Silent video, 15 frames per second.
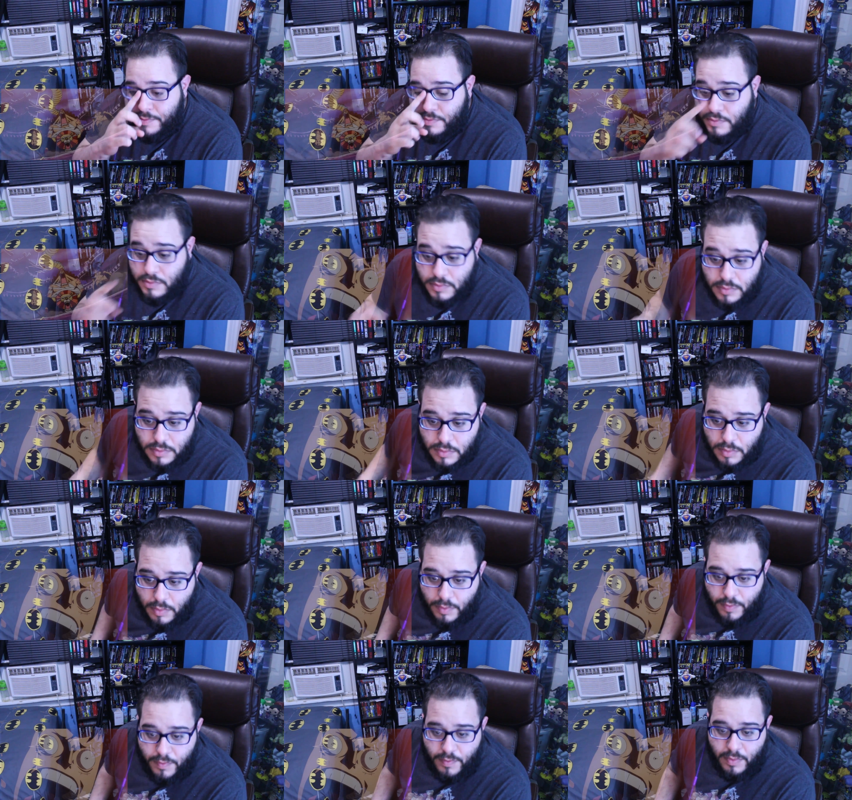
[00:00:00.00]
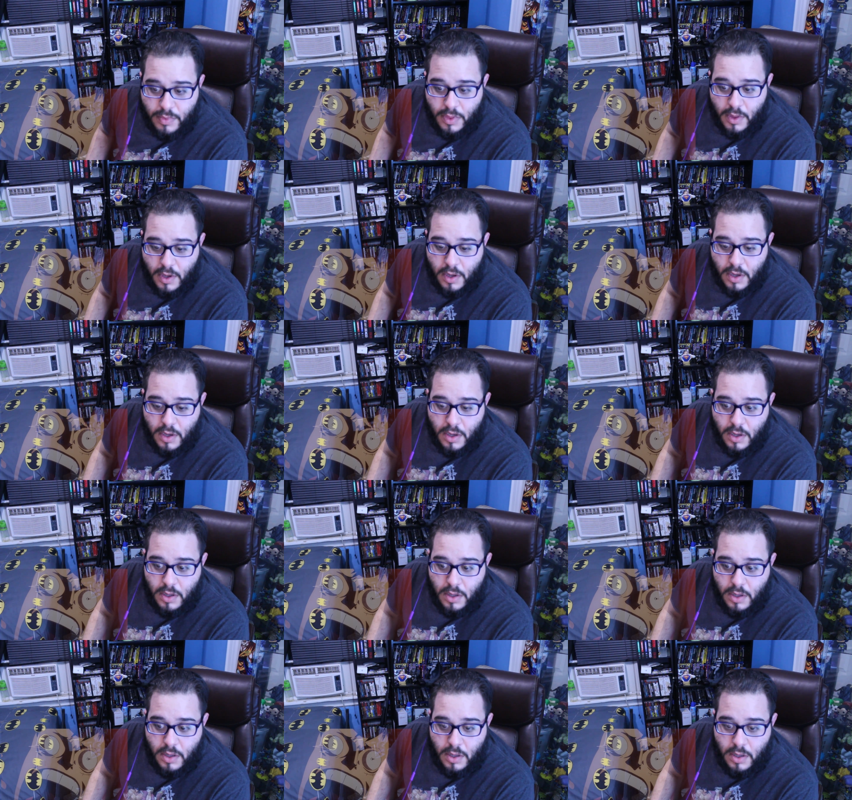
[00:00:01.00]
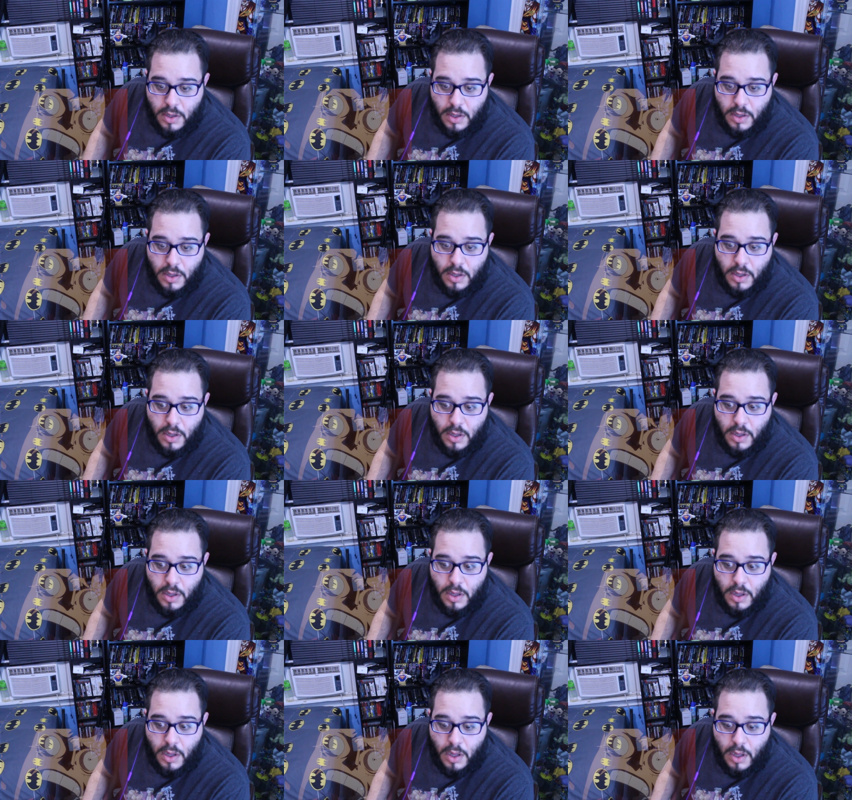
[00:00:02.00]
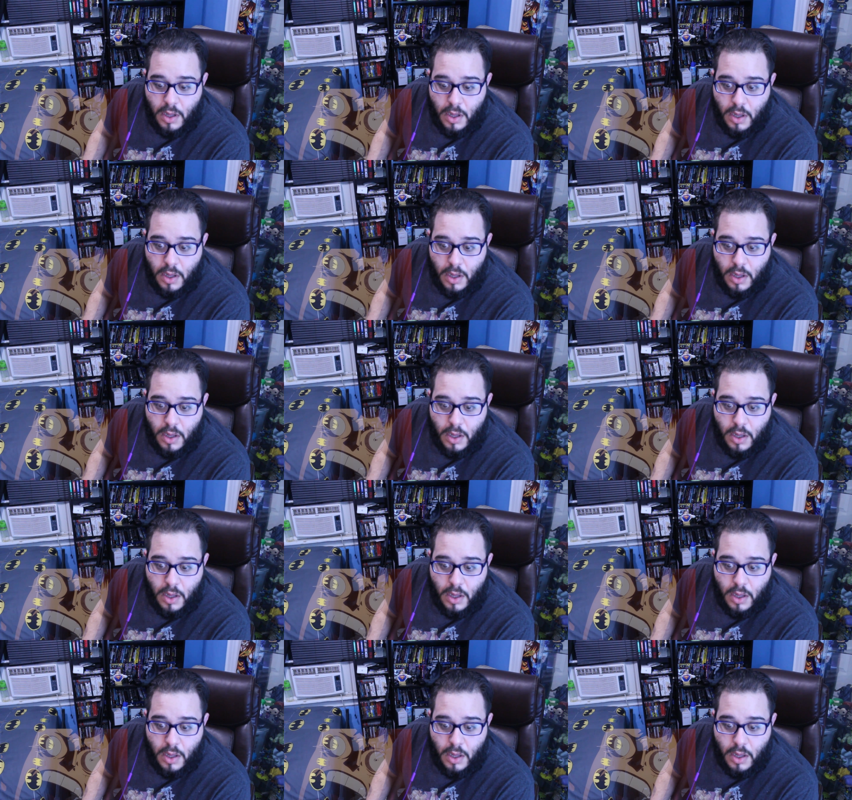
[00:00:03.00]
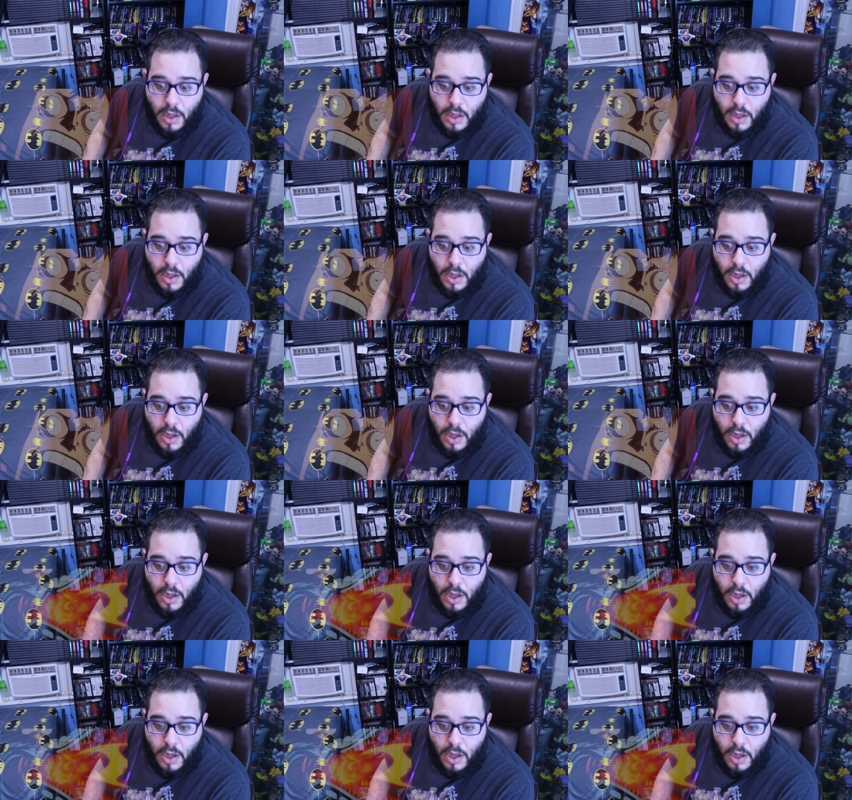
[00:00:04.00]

(silence)